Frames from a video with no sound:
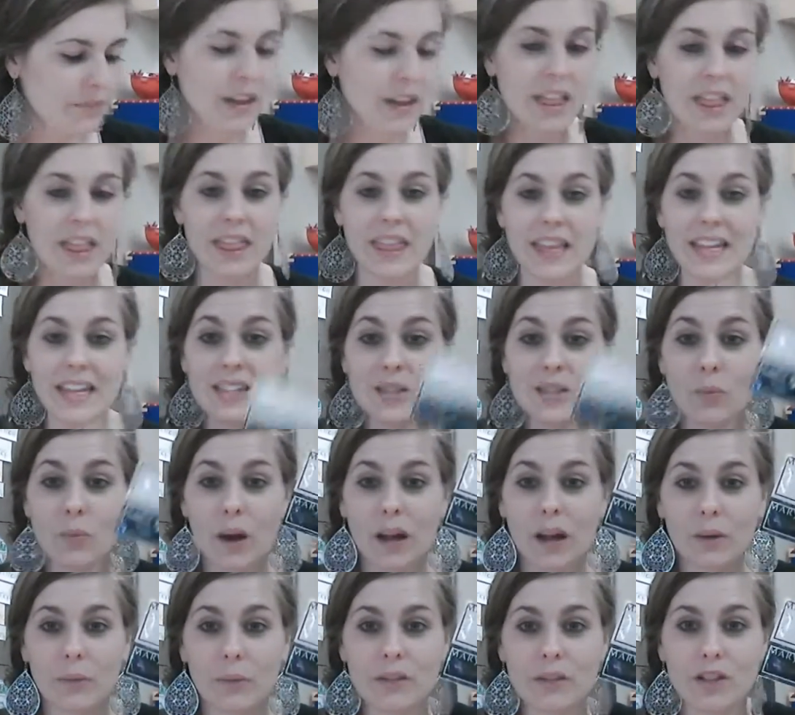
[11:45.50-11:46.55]
this
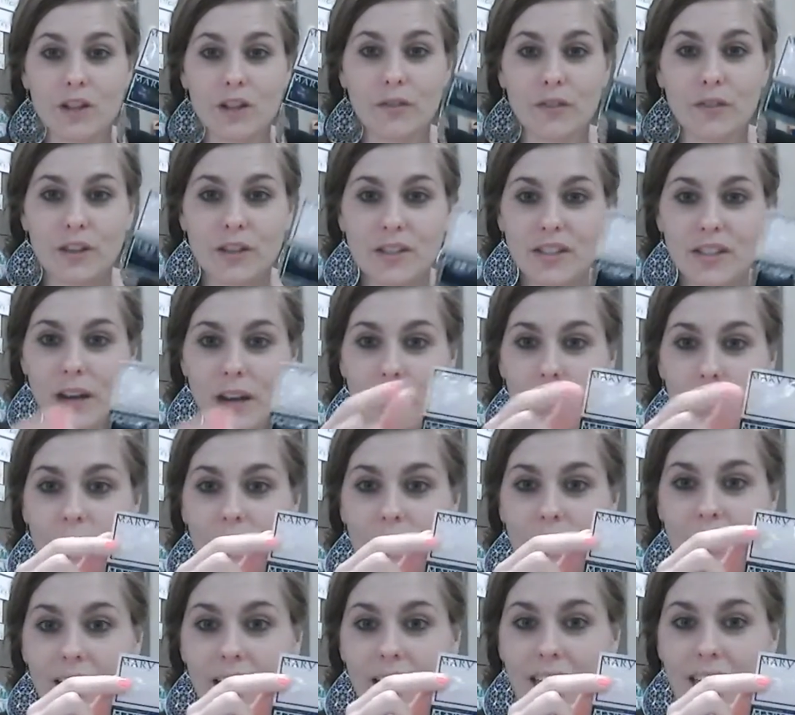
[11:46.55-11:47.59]
one was your first step
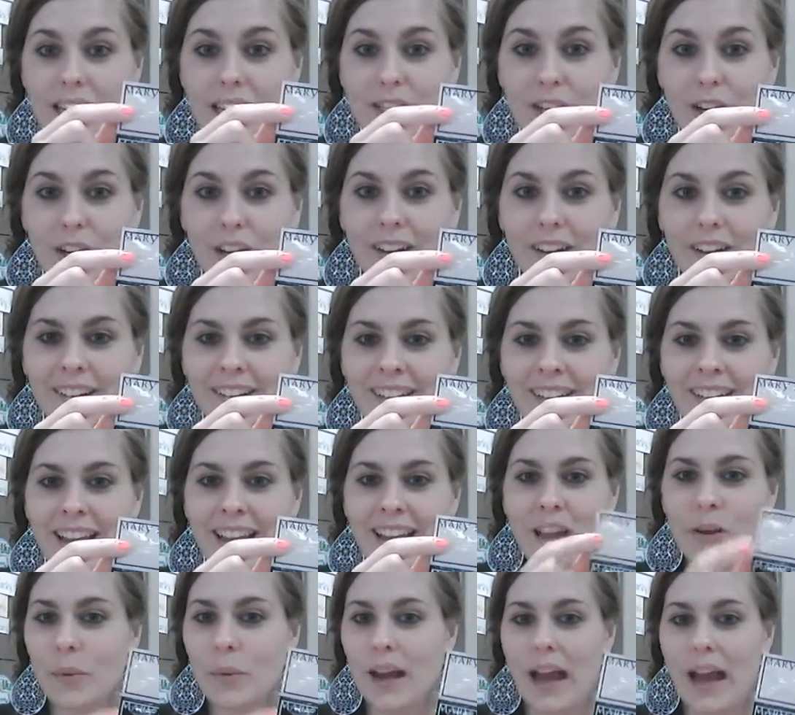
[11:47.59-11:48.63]
with the cleanser.
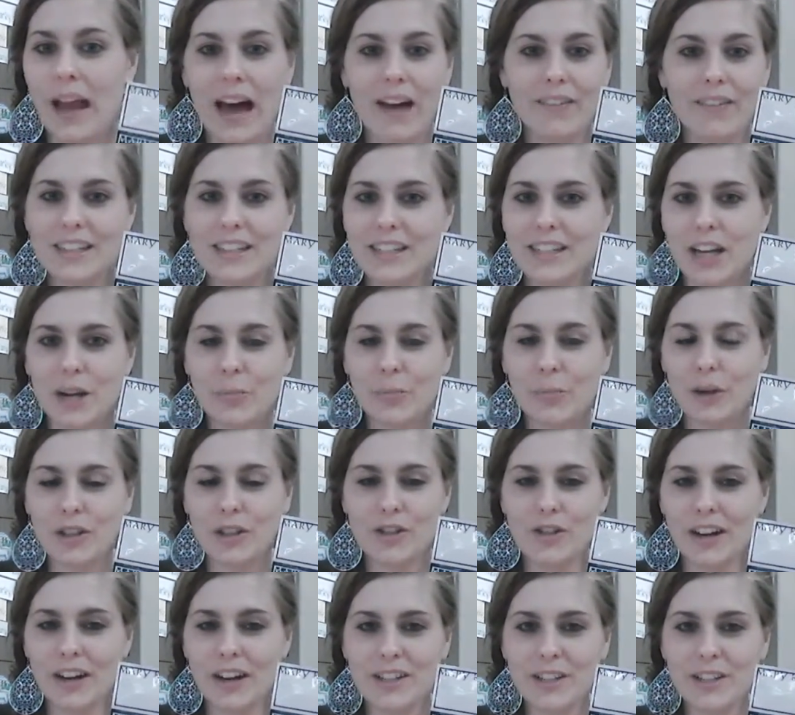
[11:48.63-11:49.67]
We haven't done
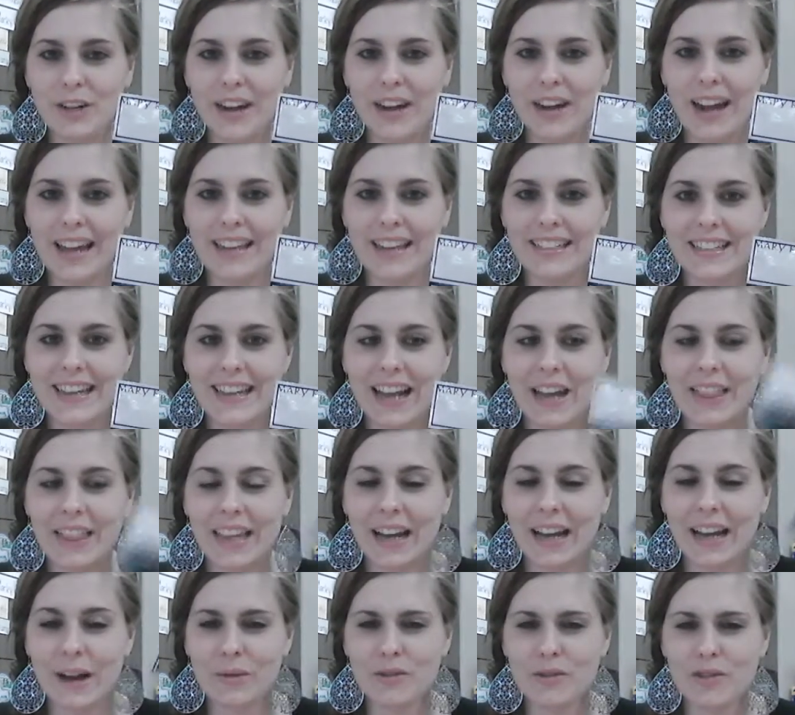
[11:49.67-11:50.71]
moisturizer yet. I
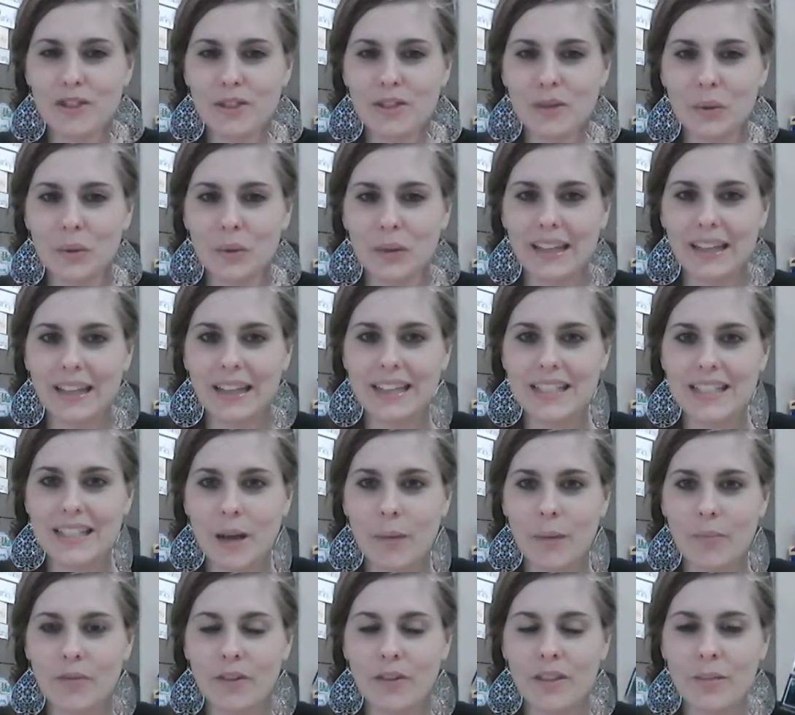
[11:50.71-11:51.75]
think I was just holding this
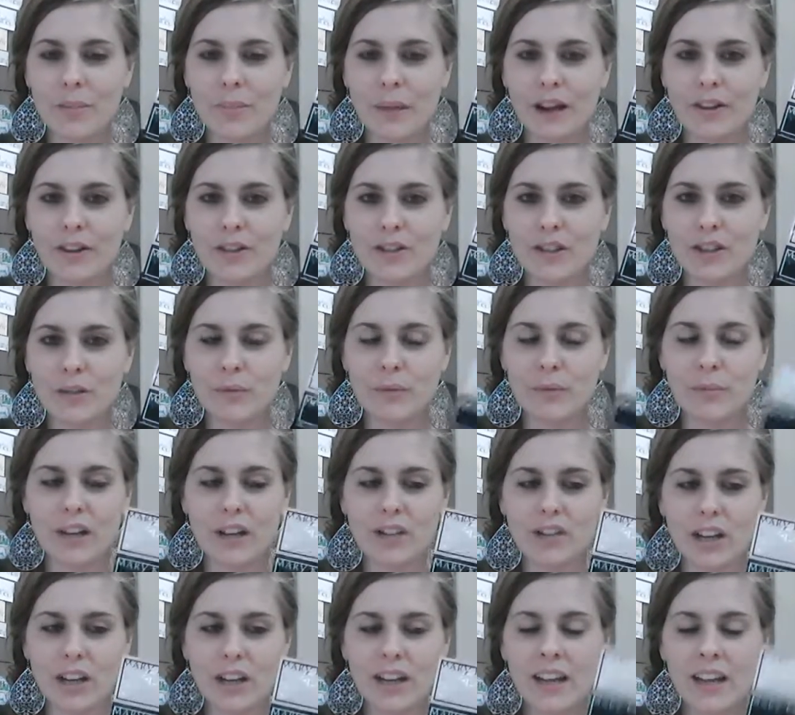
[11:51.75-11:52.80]
up for the
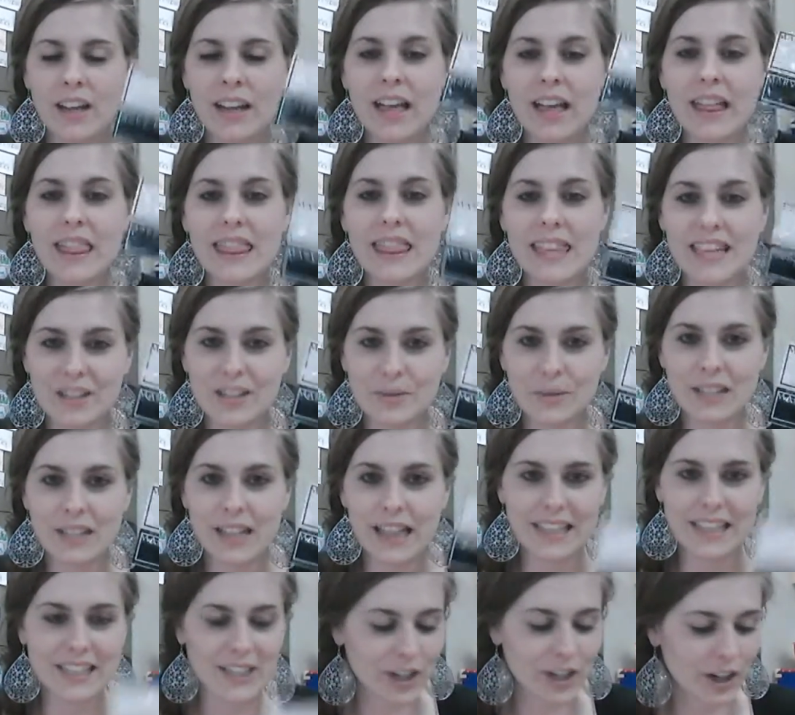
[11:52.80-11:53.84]
microdermabrasion. This was
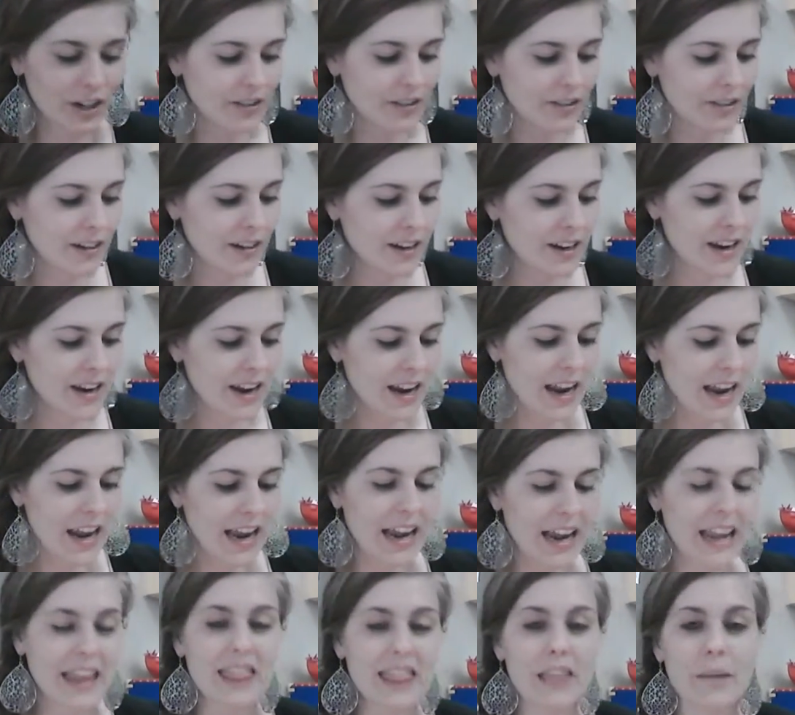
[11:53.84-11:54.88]
cleanser.
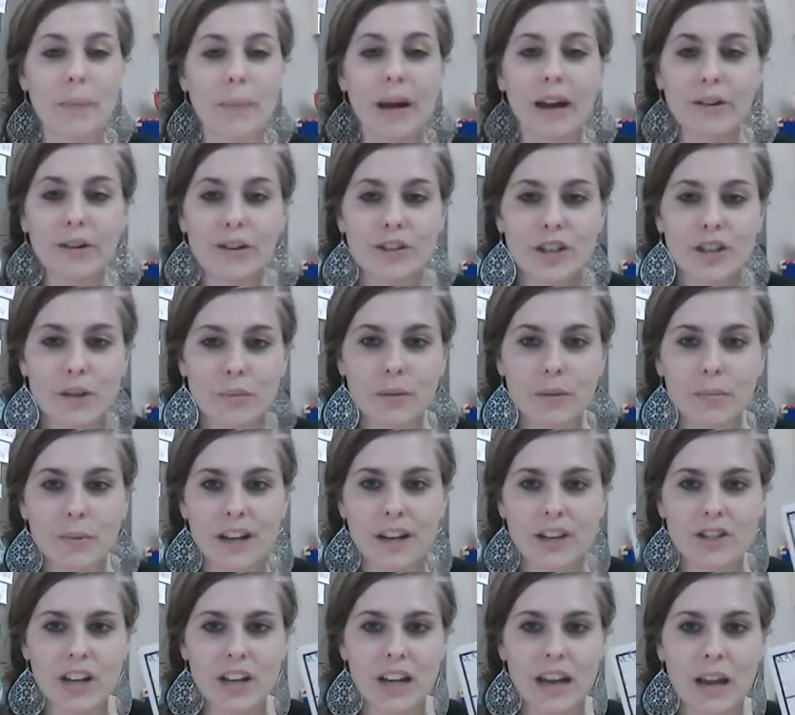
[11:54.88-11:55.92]
And the
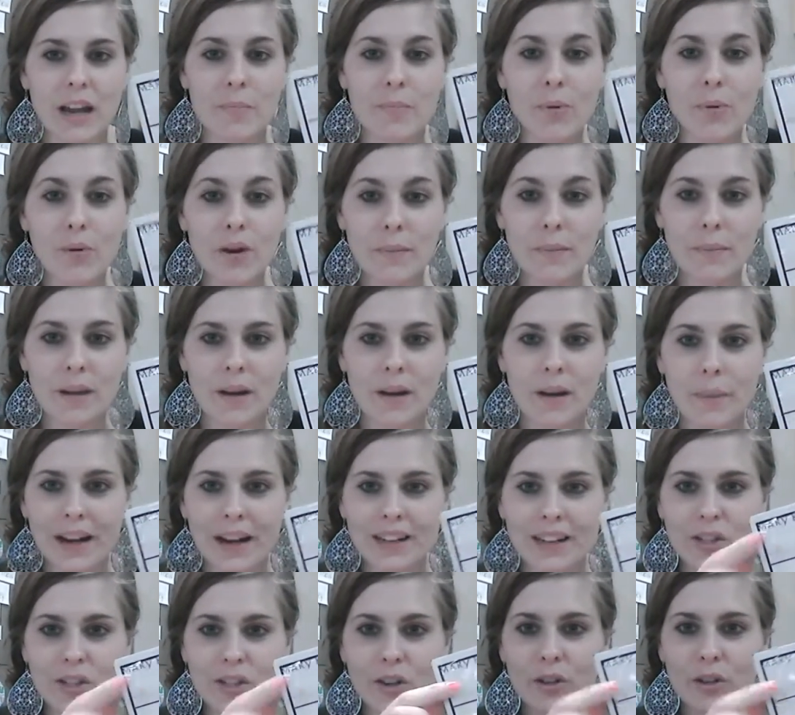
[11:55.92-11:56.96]
microdermabrasion and pore
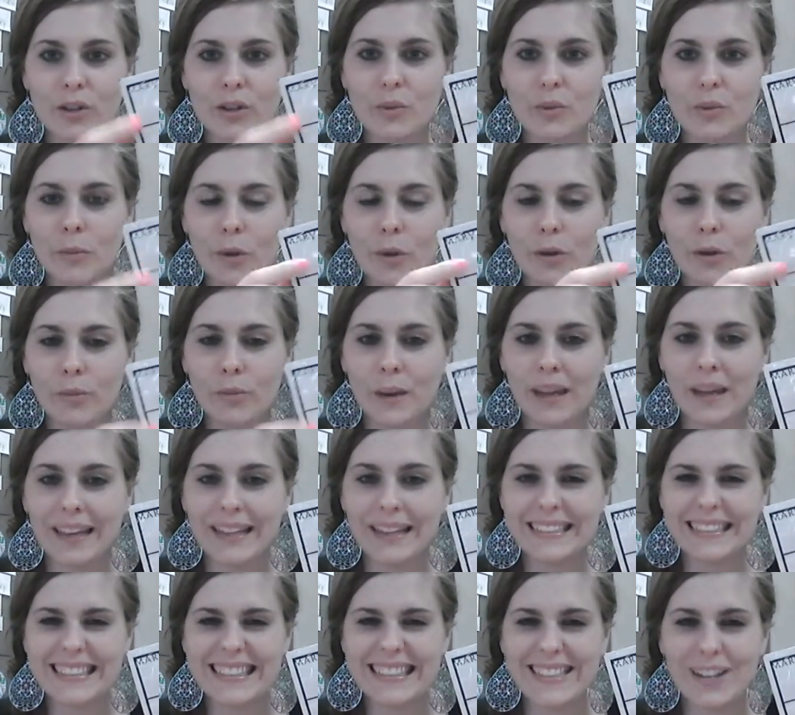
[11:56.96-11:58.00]
minimizer, those are both pink.
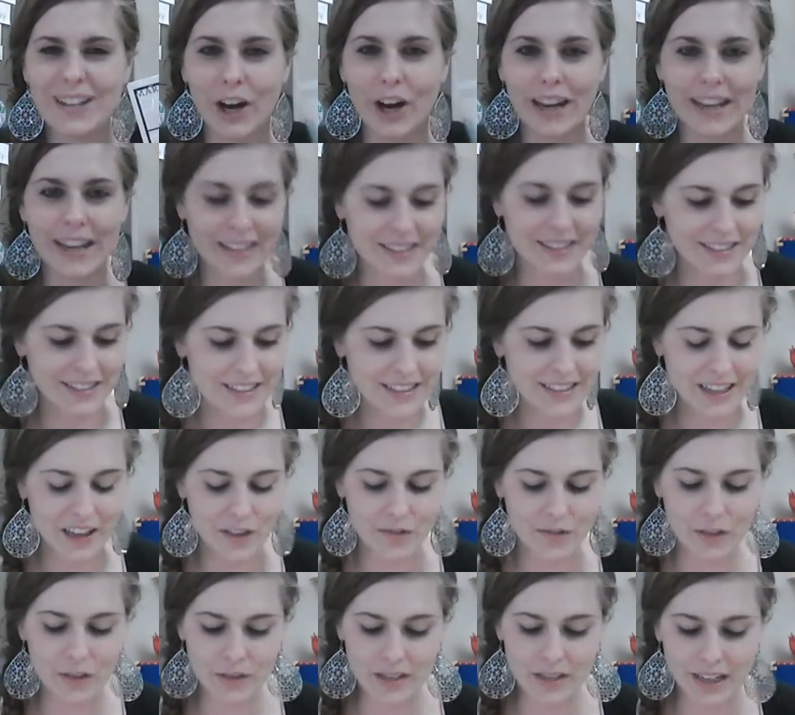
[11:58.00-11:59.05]
Sorry,
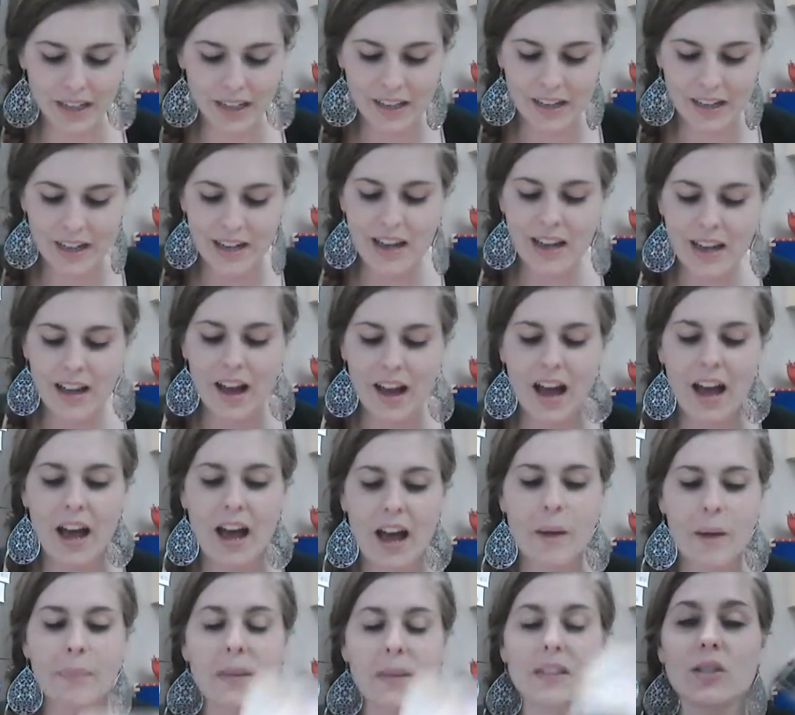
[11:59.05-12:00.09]
confusing.
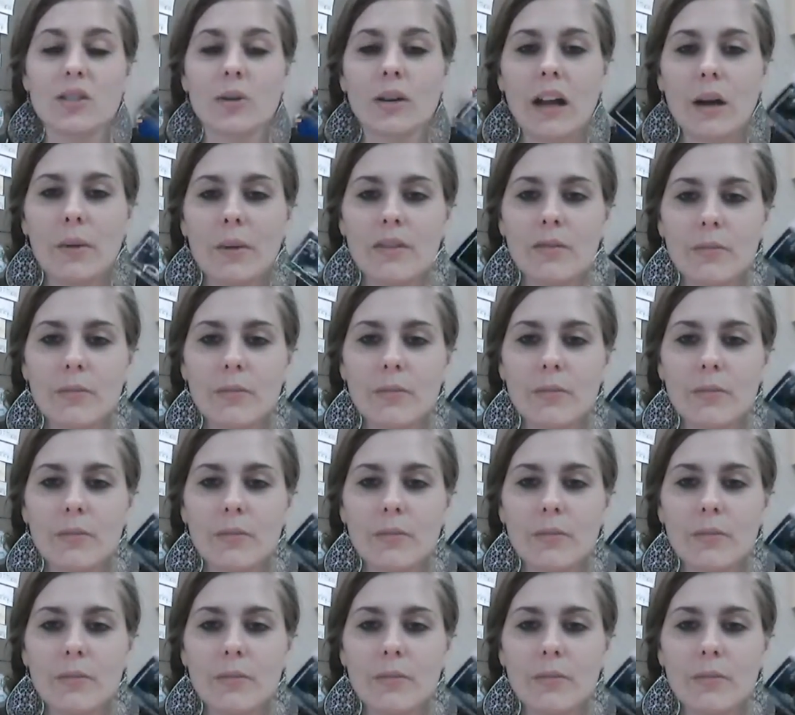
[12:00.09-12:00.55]
So now we've